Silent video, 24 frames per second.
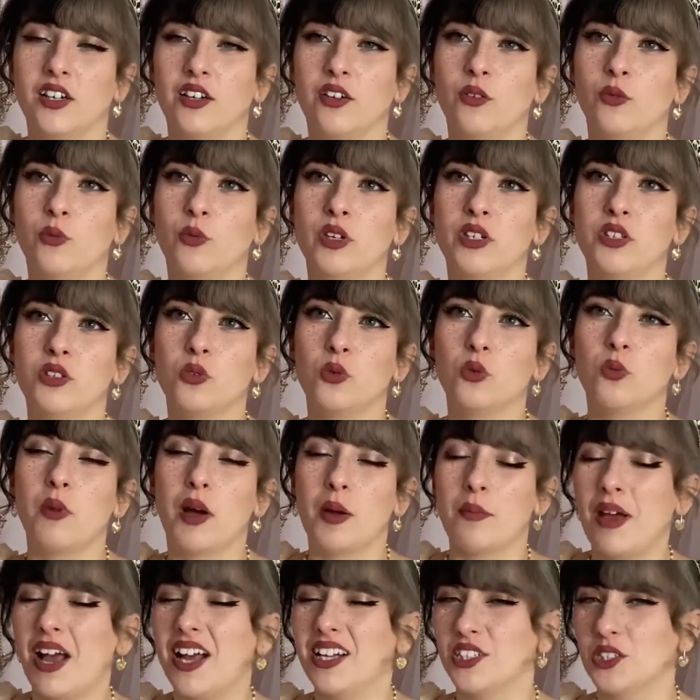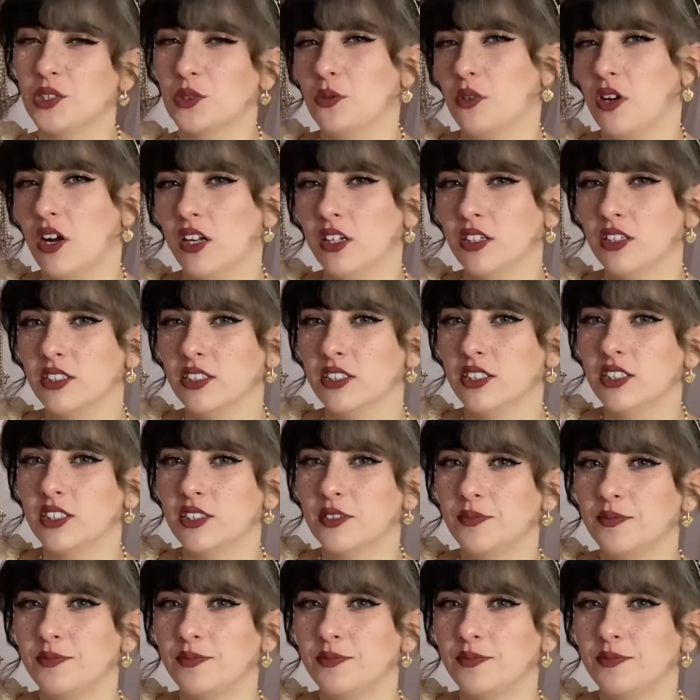with all my pastel colours.